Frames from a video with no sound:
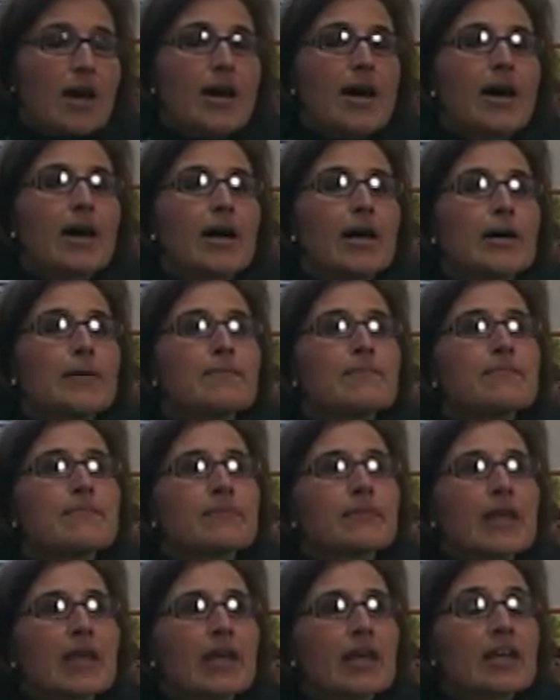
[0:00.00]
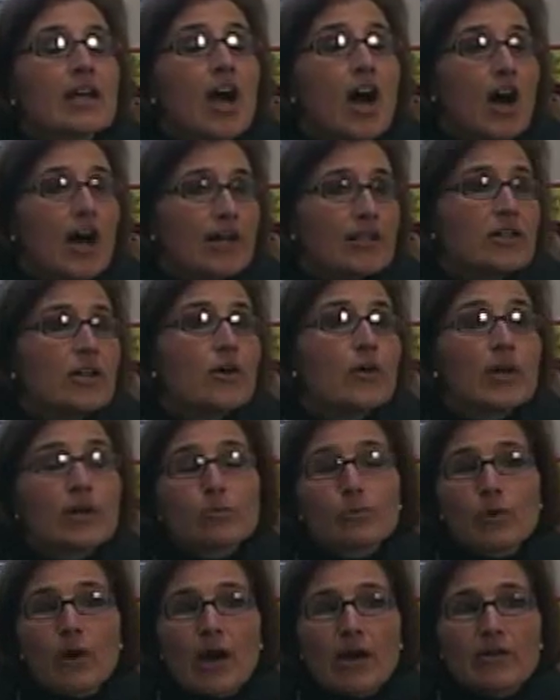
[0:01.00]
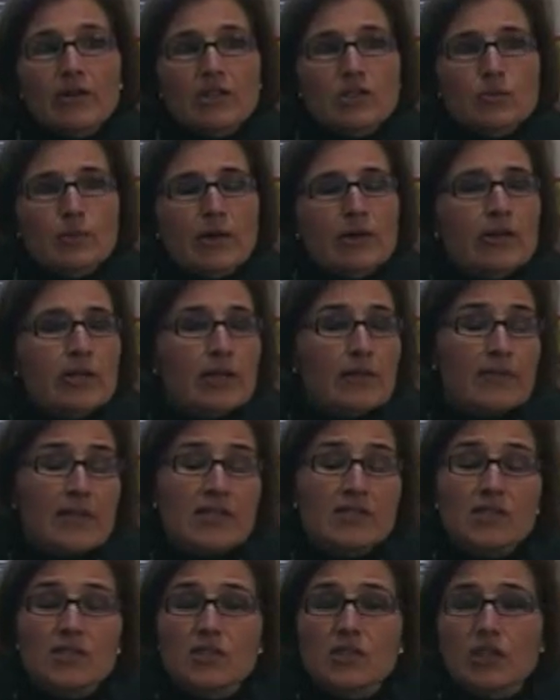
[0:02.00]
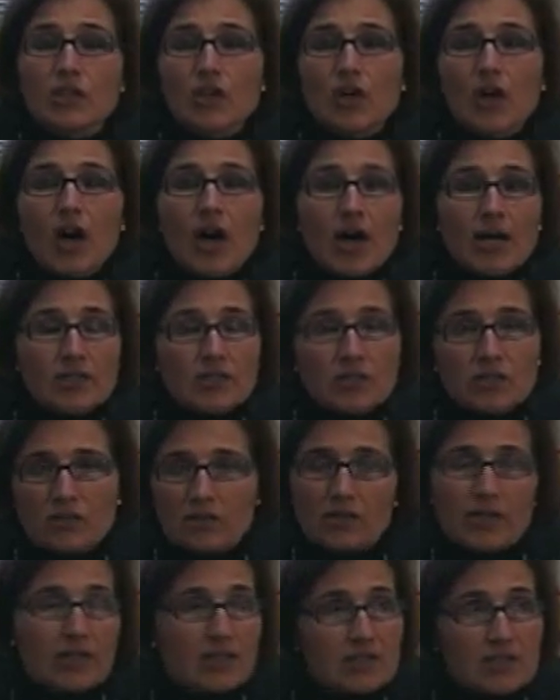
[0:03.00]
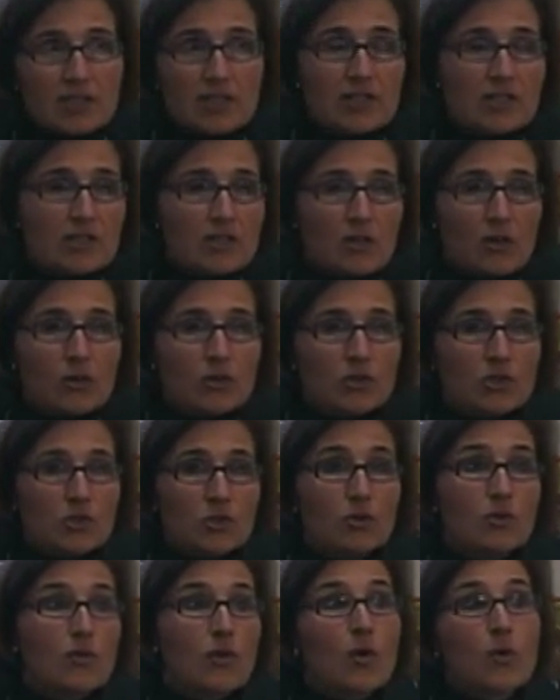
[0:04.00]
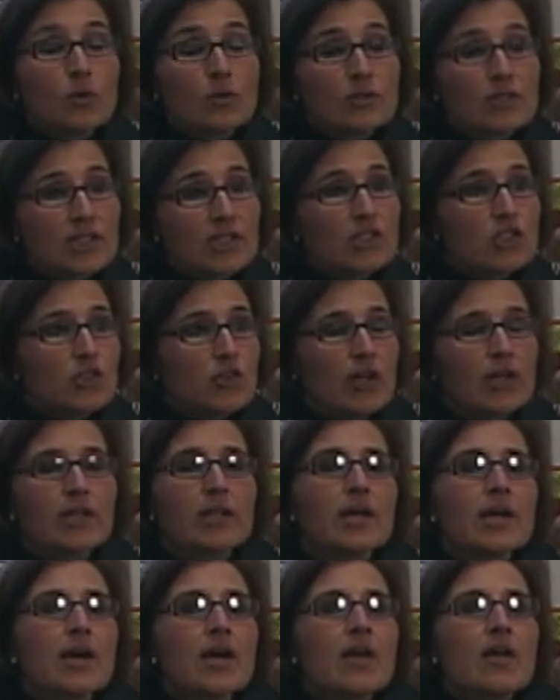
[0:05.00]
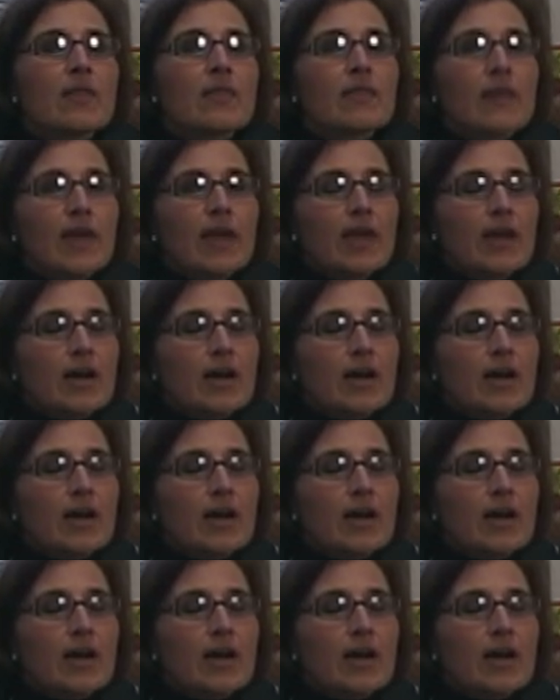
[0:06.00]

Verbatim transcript: um, and ongoing progress monitoring. And this is across, like I said, the, the whole school, the whole district. They